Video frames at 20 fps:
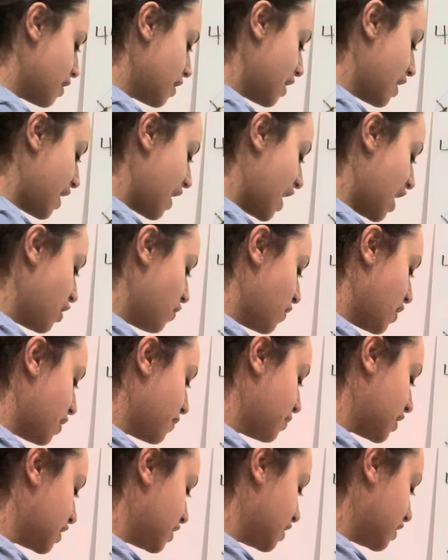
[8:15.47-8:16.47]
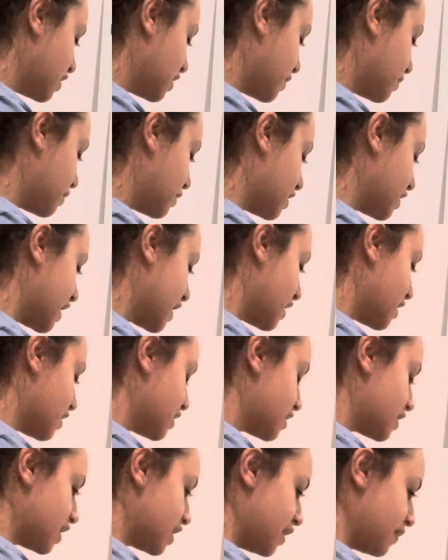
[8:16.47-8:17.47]
how do I place these numbers together
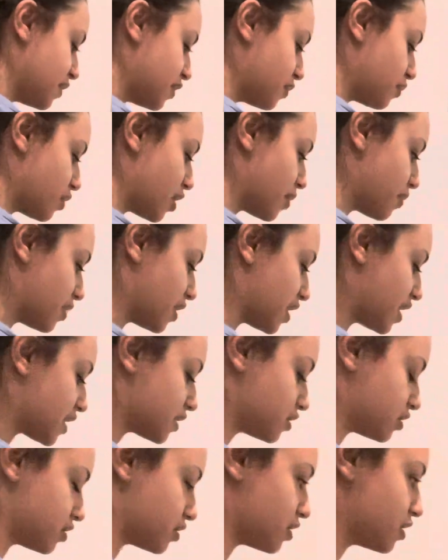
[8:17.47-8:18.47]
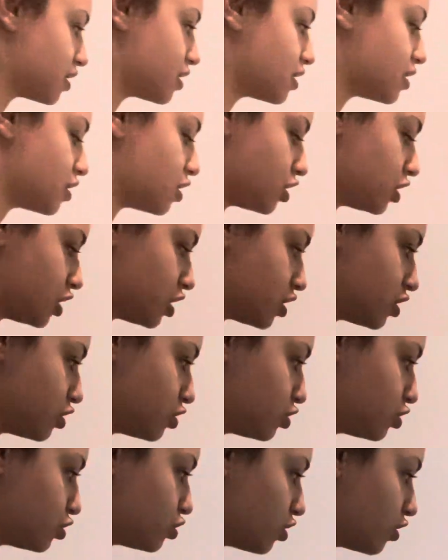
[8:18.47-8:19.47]
to give me the proper answer? You're going to
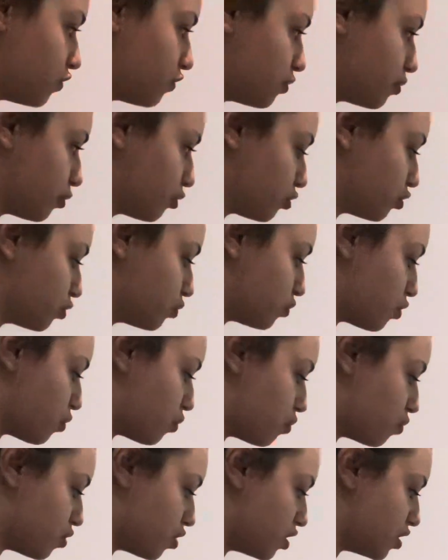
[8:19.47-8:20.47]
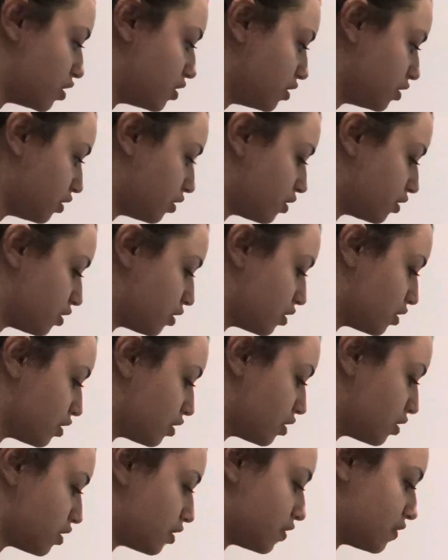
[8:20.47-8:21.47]
start from group 1,
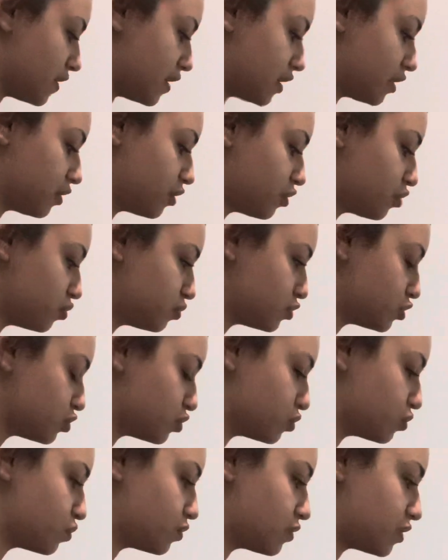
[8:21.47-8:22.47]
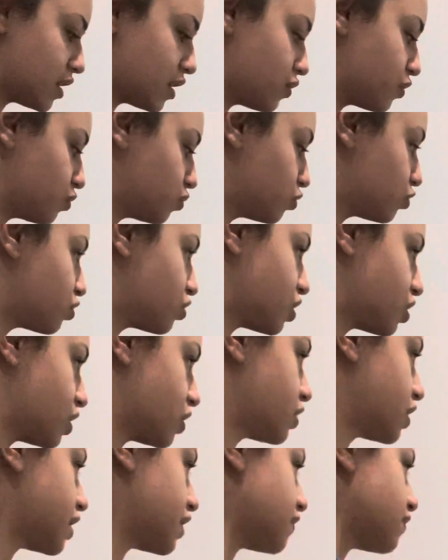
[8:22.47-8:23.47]
then group 2, then group 3,
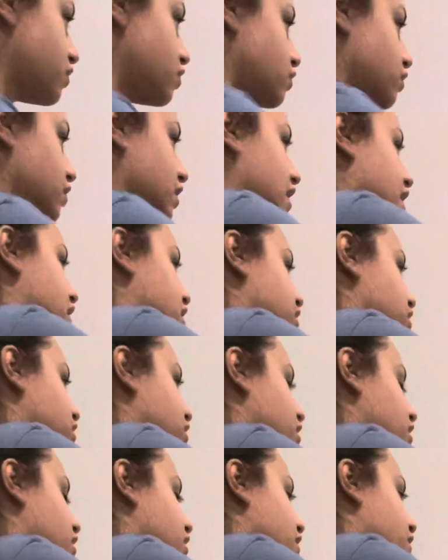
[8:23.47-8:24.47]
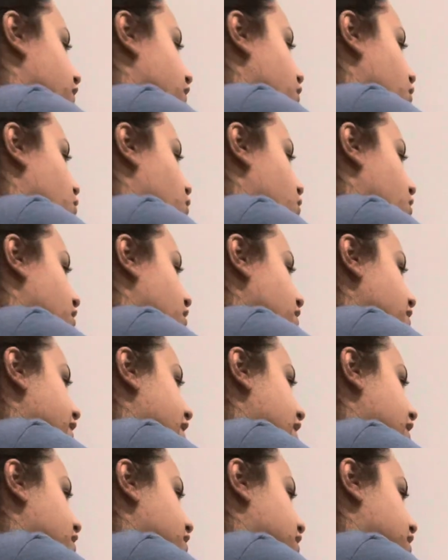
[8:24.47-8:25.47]
giving you the answer of
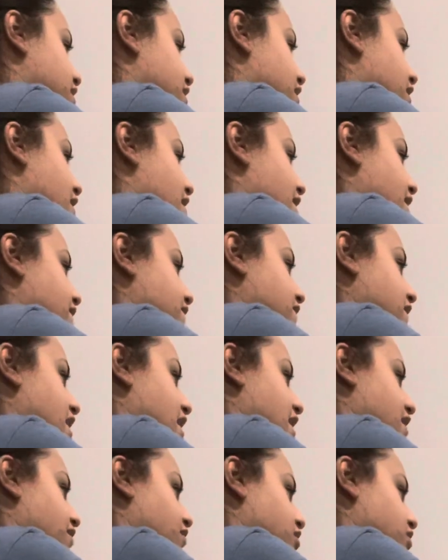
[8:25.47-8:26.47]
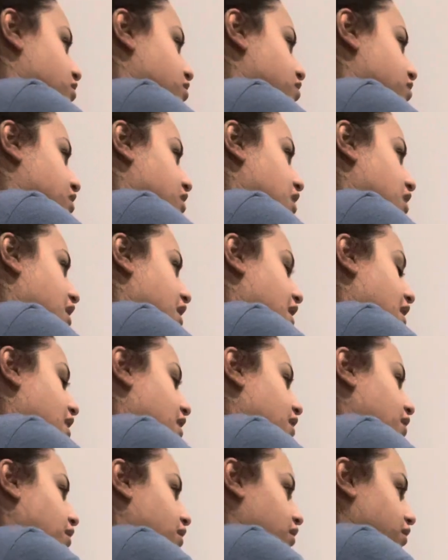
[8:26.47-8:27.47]

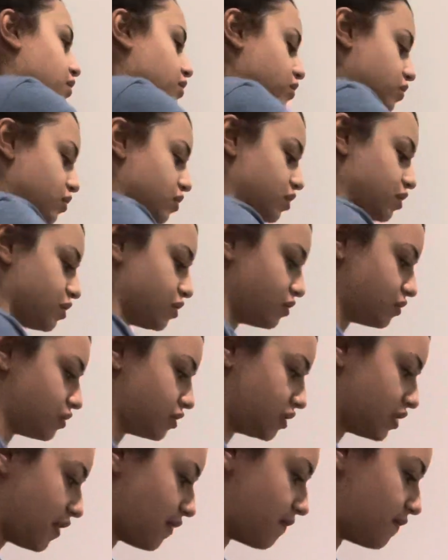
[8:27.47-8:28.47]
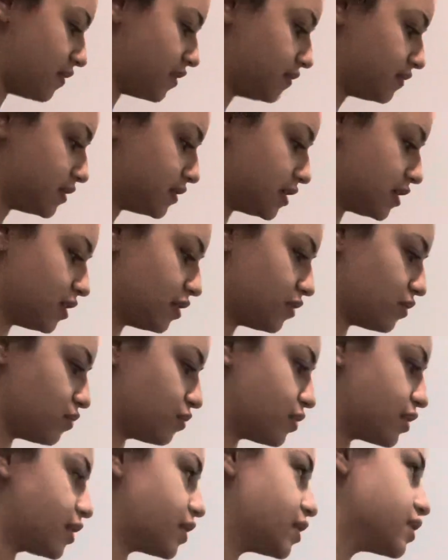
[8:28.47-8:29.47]
1,530. See that? 15,
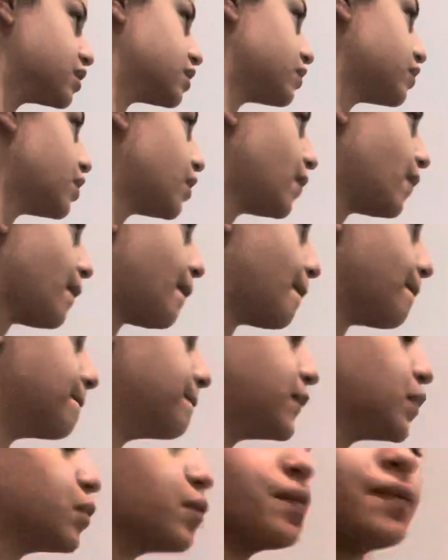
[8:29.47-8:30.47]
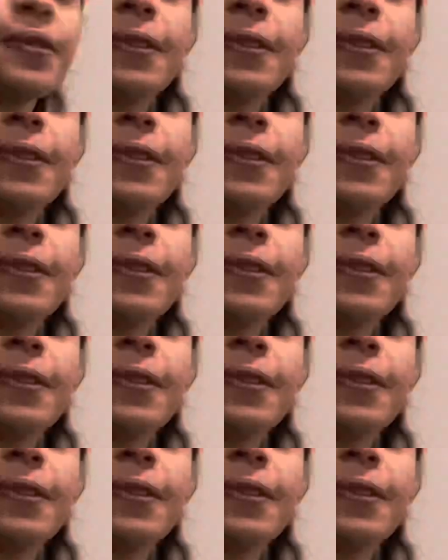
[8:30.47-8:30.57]
3, 0, boom.